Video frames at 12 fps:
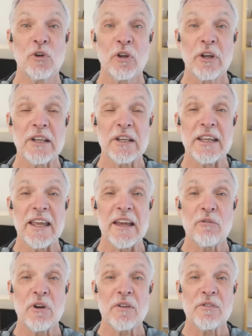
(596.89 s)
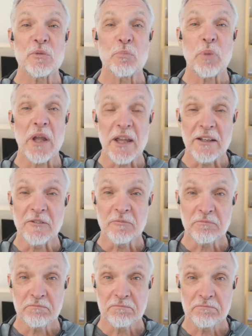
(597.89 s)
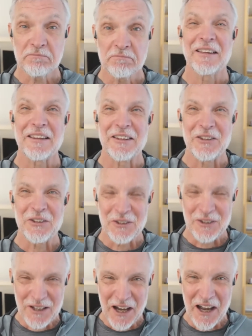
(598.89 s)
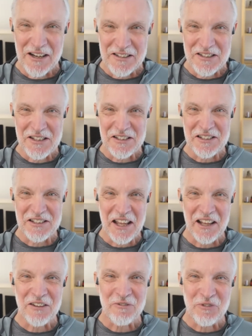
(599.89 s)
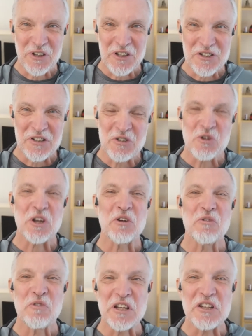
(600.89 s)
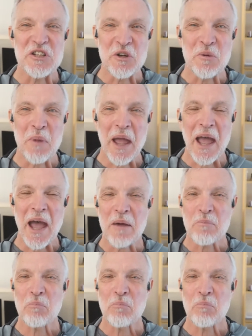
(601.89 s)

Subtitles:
looking to get rid of some pain, the guy to see is Dalen Friesen. You can reach him at